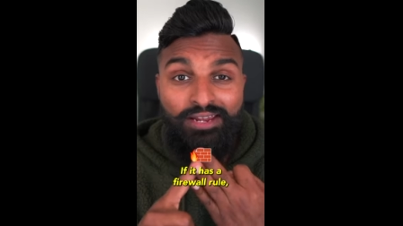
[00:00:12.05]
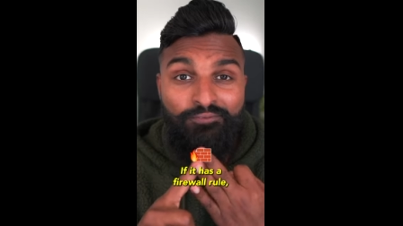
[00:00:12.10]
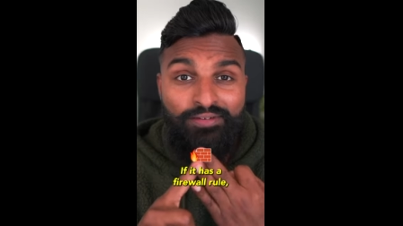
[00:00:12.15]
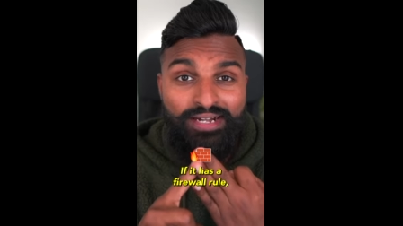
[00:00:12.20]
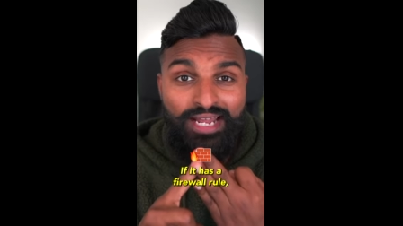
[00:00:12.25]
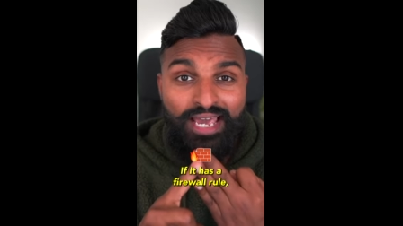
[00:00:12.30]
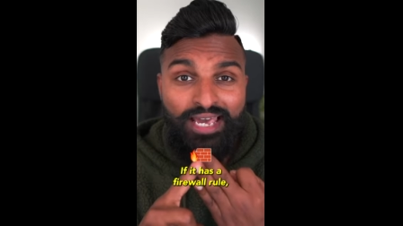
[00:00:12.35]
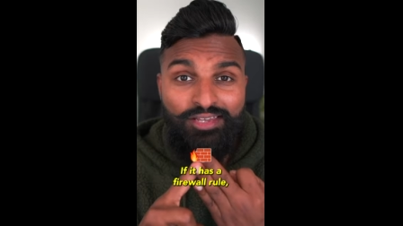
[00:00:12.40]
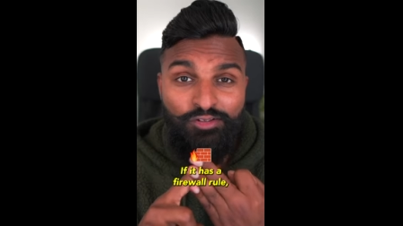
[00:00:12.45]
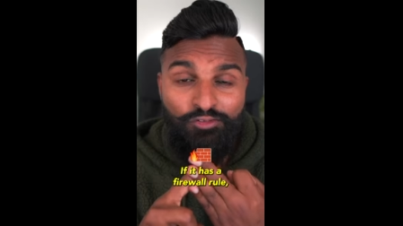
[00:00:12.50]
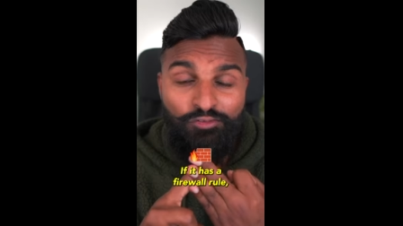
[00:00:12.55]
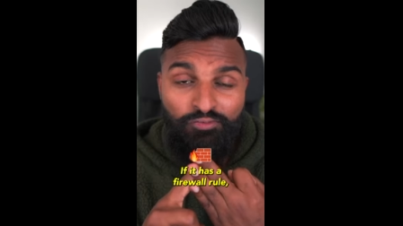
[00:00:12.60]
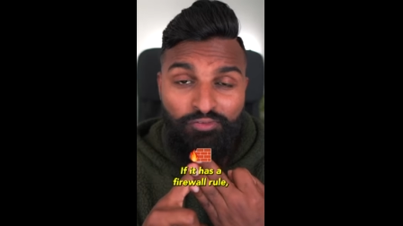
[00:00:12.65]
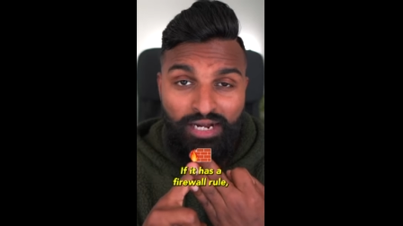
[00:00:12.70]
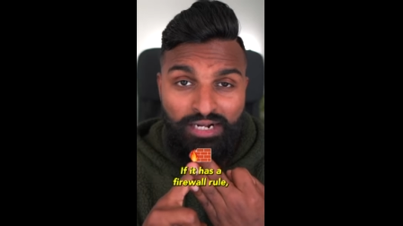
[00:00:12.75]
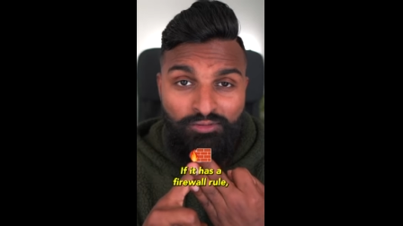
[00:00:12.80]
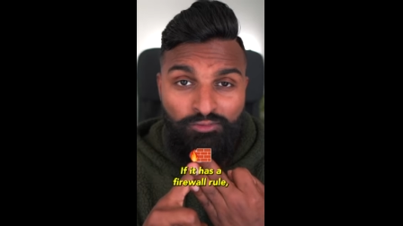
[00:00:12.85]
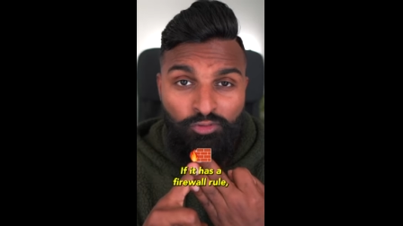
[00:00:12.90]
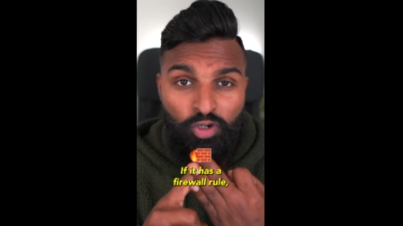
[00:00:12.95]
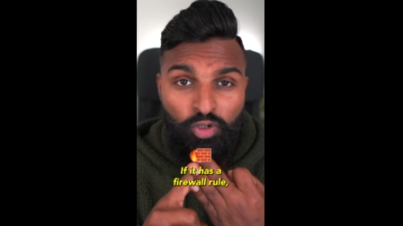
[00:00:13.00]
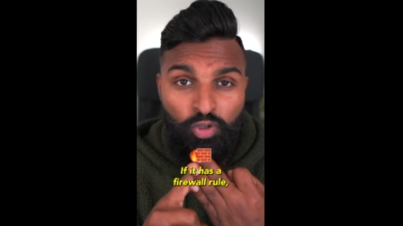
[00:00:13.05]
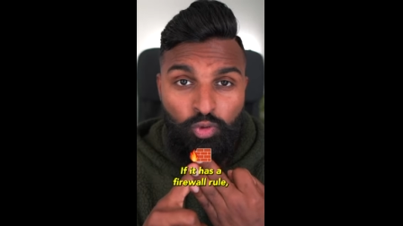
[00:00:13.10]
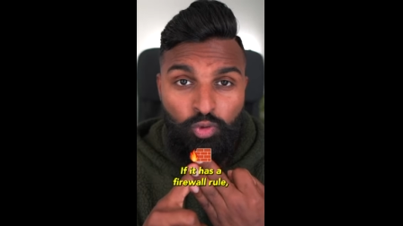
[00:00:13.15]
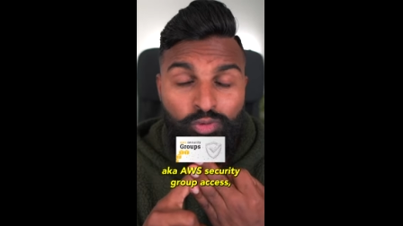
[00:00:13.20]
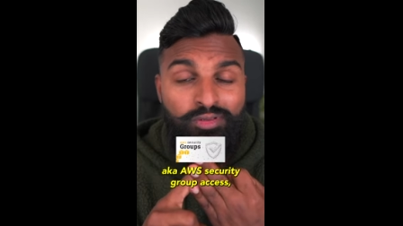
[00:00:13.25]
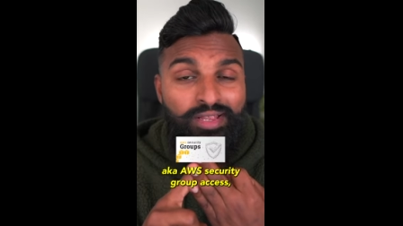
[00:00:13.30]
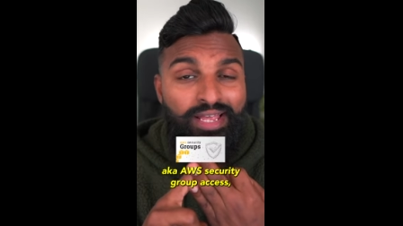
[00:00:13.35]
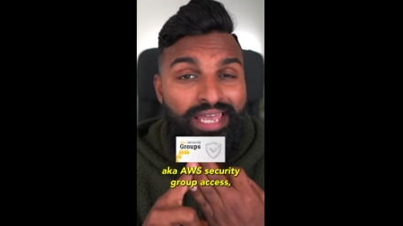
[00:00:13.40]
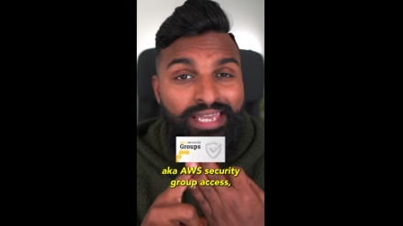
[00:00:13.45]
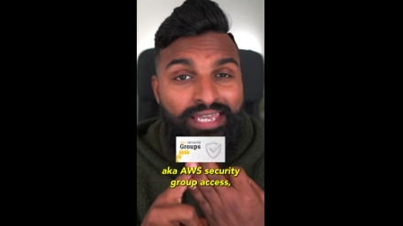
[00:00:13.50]
it has a firewall
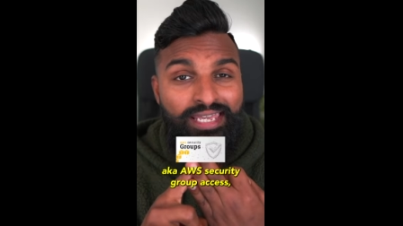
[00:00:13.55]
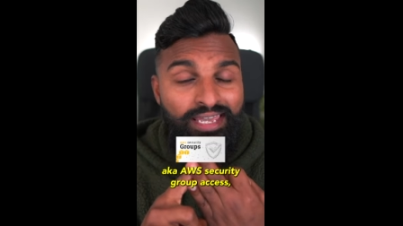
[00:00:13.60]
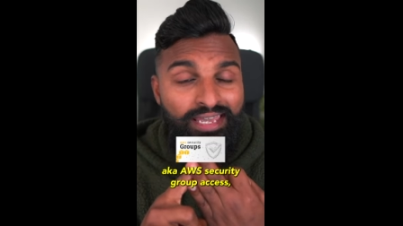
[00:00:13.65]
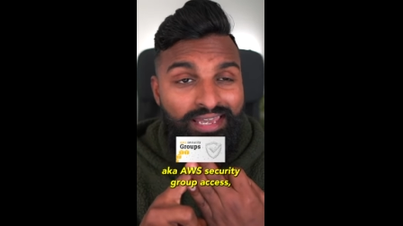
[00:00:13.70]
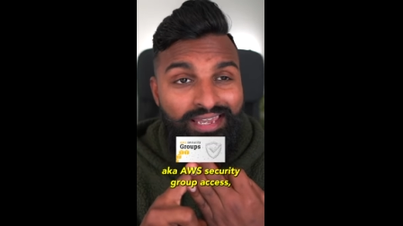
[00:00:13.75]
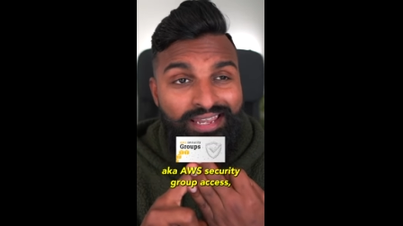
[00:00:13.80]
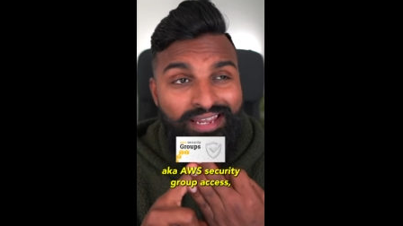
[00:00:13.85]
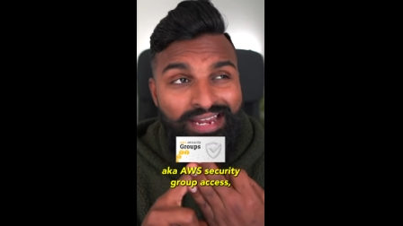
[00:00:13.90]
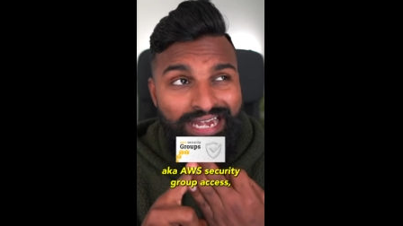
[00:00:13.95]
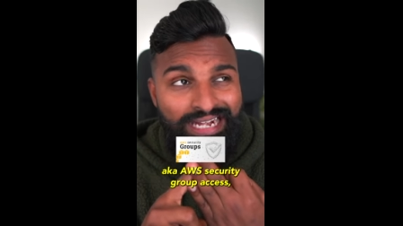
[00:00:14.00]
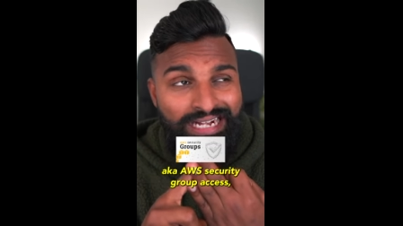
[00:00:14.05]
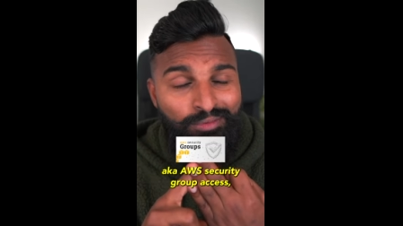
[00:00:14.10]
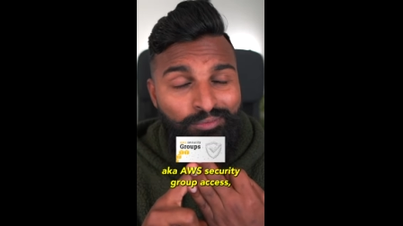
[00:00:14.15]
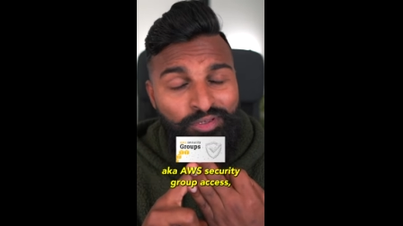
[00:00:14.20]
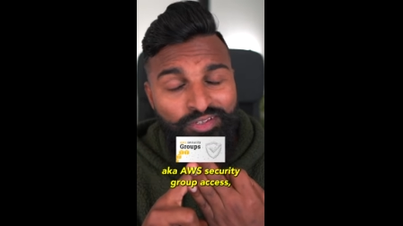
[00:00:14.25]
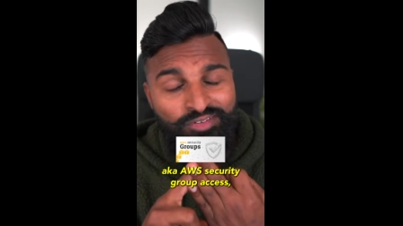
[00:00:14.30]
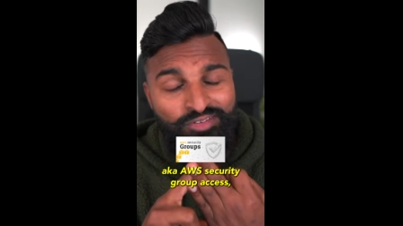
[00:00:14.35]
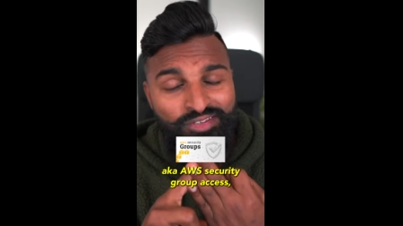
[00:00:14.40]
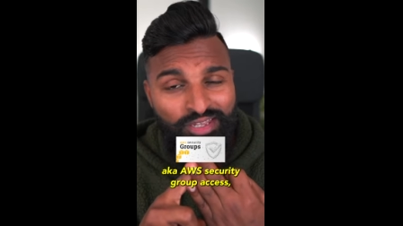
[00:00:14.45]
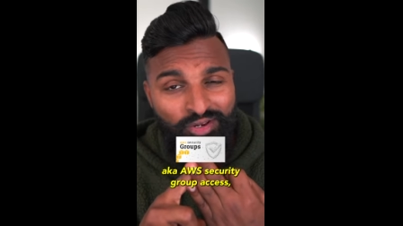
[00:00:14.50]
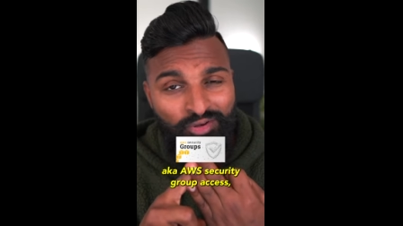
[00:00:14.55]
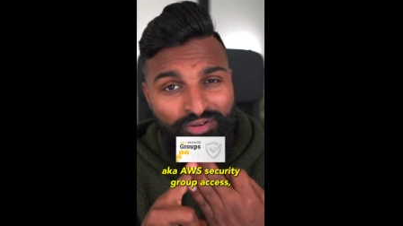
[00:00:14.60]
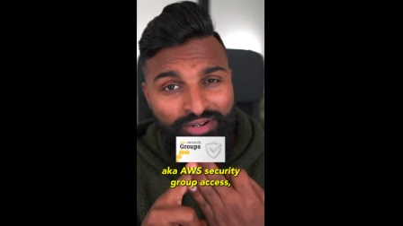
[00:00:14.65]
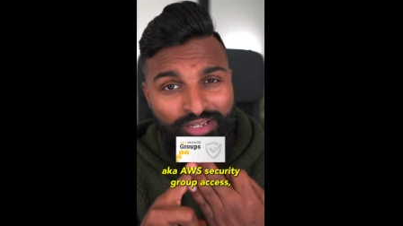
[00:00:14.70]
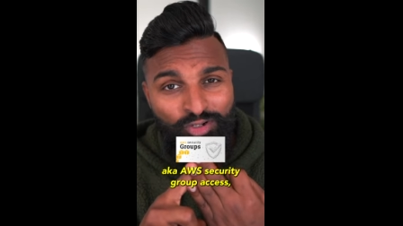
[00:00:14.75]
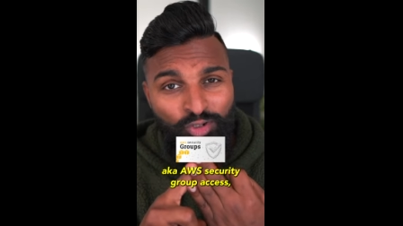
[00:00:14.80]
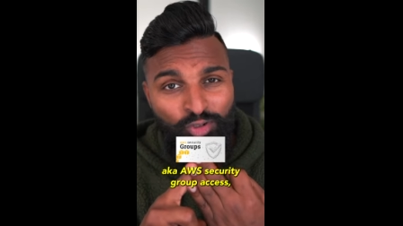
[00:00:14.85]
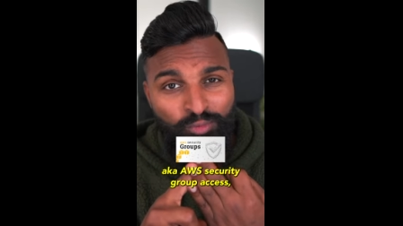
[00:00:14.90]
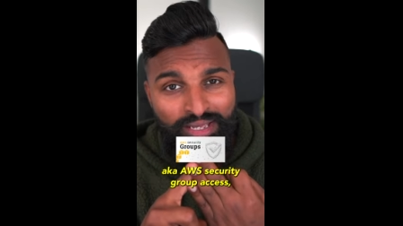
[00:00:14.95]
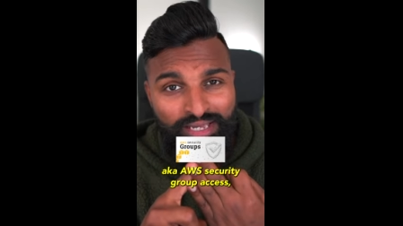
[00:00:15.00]
rule, aka AWS
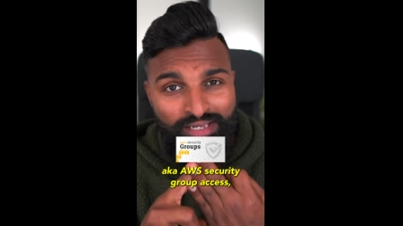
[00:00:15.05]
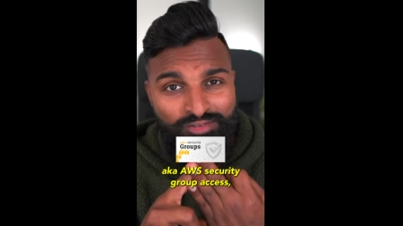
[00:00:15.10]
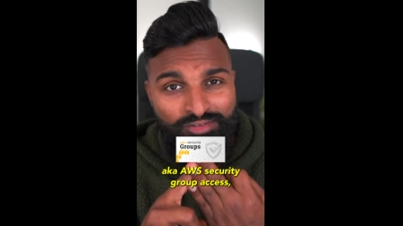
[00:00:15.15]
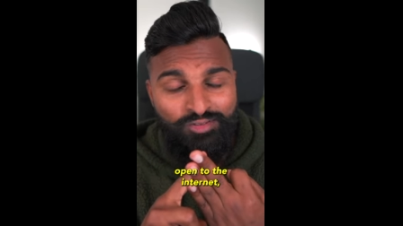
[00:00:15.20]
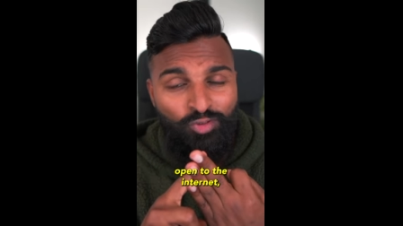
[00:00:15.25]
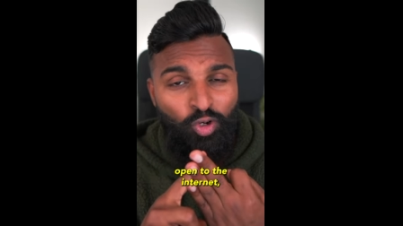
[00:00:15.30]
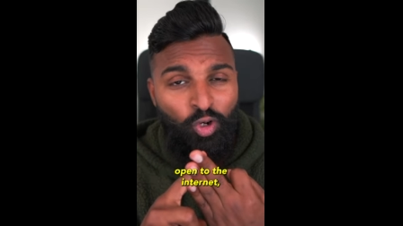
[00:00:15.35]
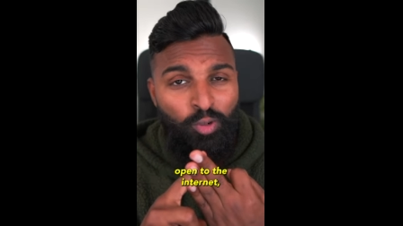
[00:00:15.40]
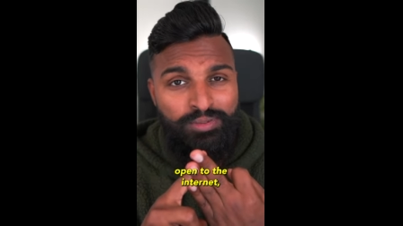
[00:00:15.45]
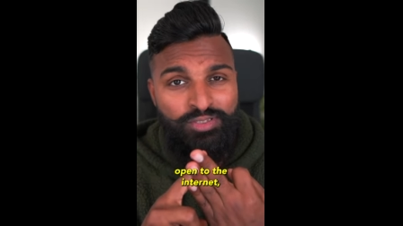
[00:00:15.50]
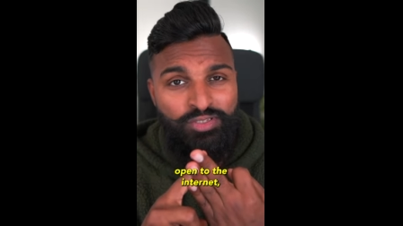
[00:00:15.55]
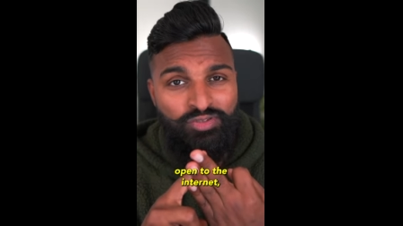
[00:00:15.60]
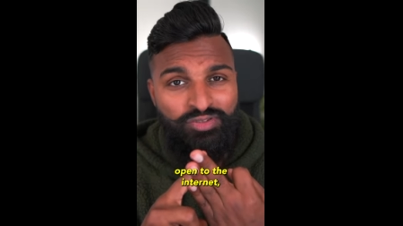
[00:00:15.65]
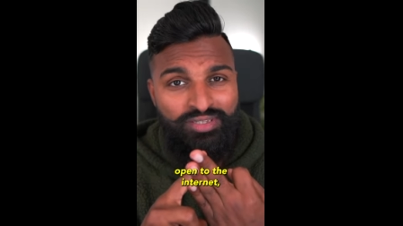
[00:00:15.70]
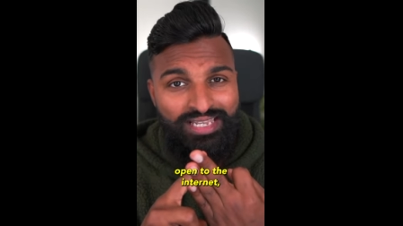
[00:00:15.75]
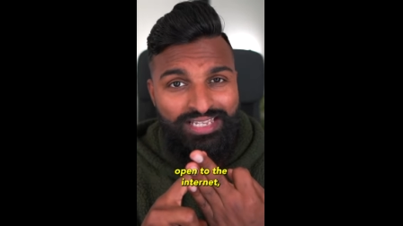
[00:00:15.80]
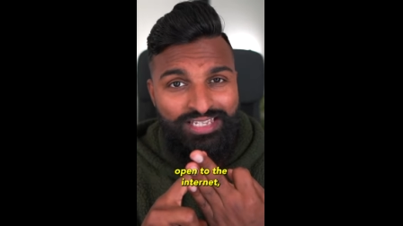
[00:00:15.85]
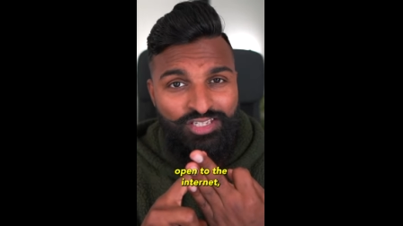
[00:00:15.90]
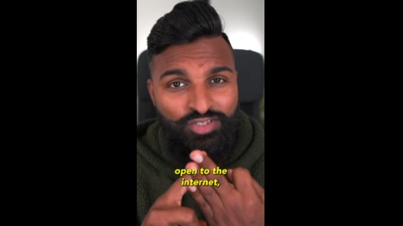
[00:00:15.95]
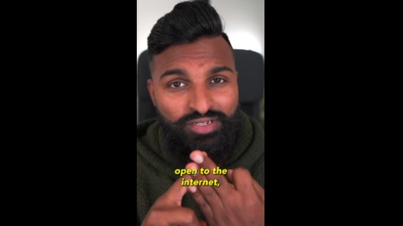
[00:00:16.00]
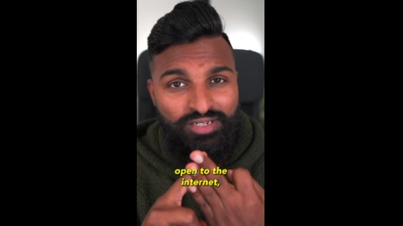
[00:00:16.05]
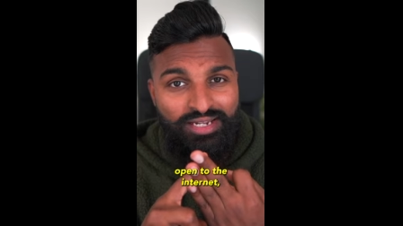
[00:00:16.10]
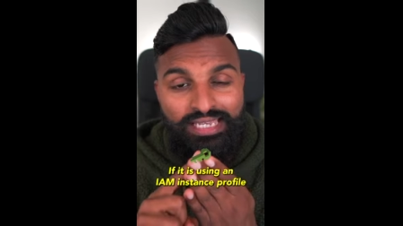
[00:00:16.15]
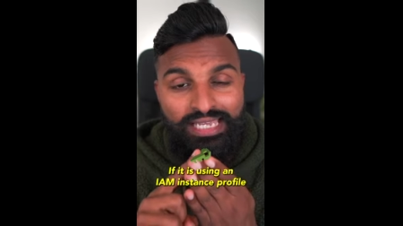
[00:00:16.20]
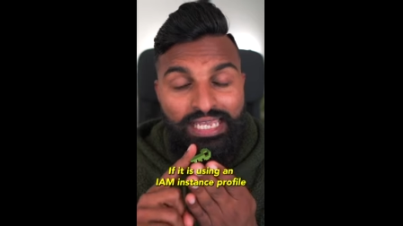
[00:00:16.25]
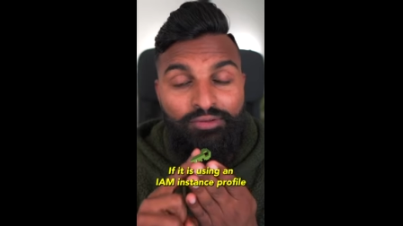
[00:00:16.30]
security group access open to the internet,